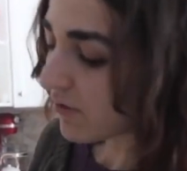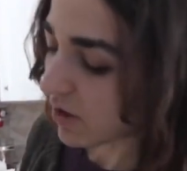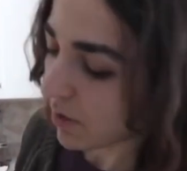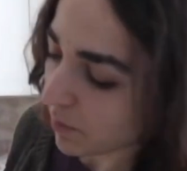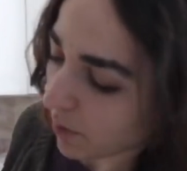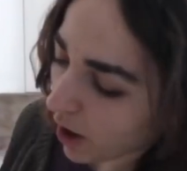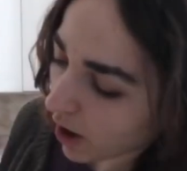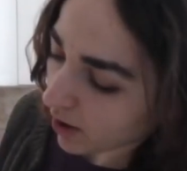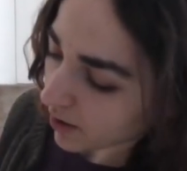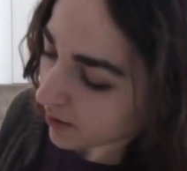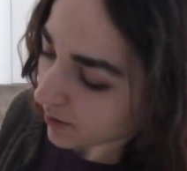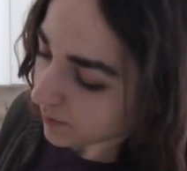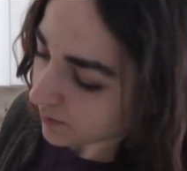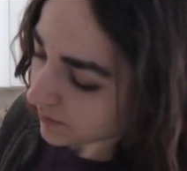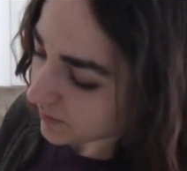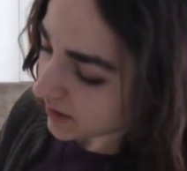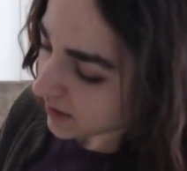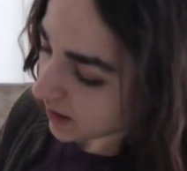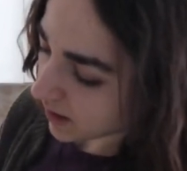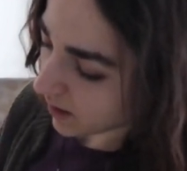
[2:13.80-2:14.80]

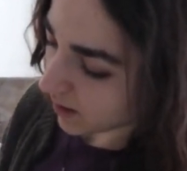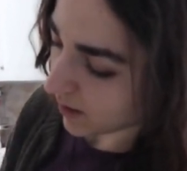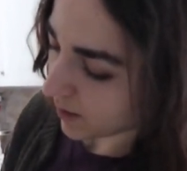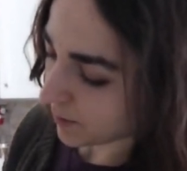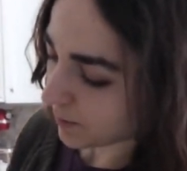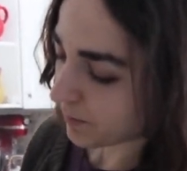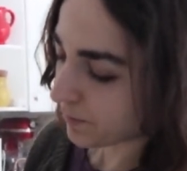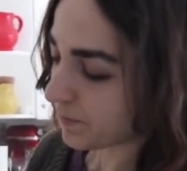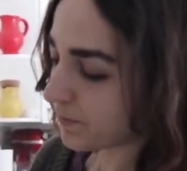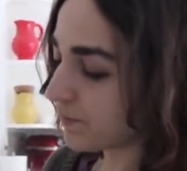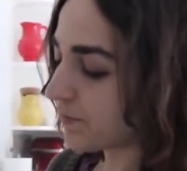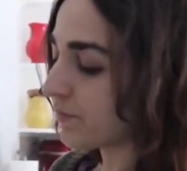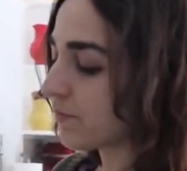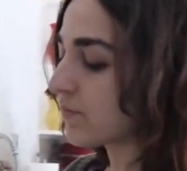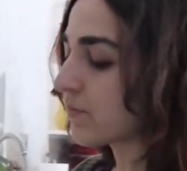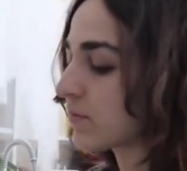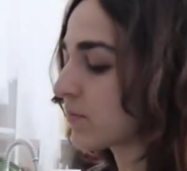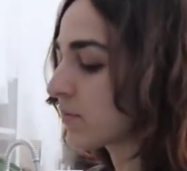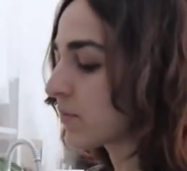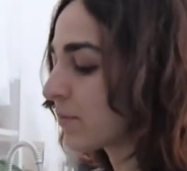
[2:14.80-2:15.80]
bottomed
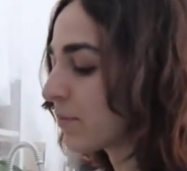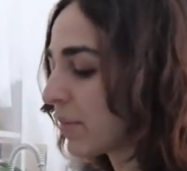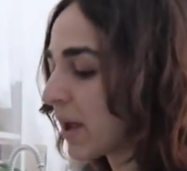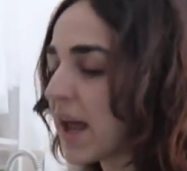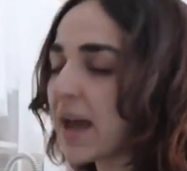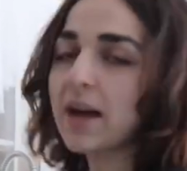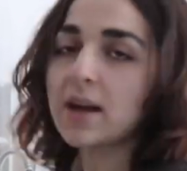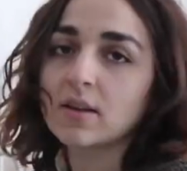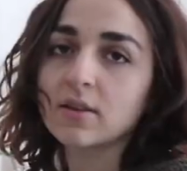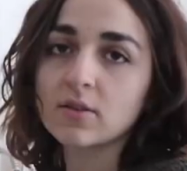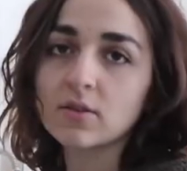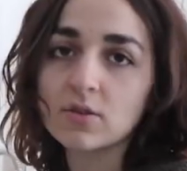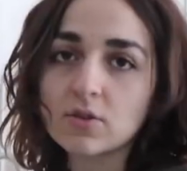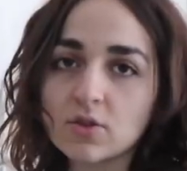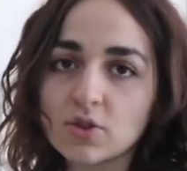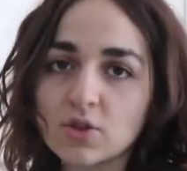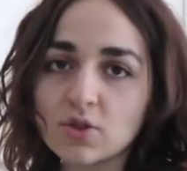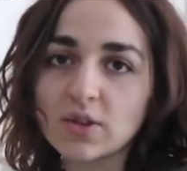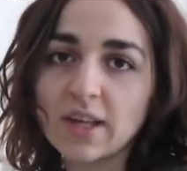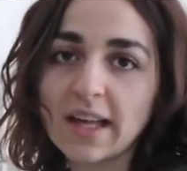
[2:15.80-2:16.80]
pan
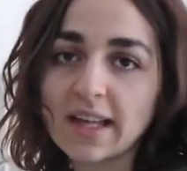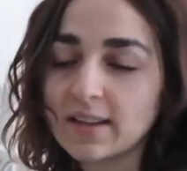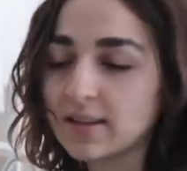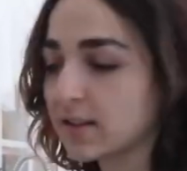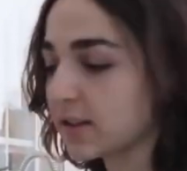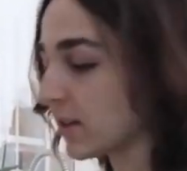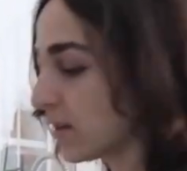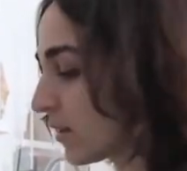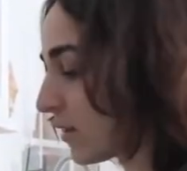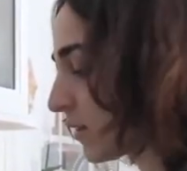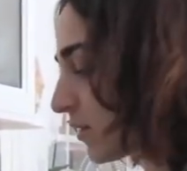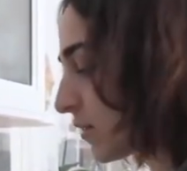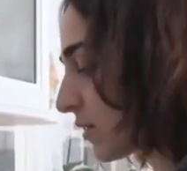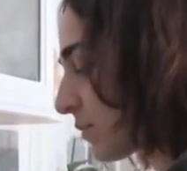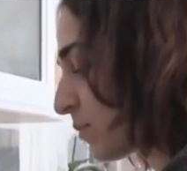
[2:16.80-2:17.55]
so that the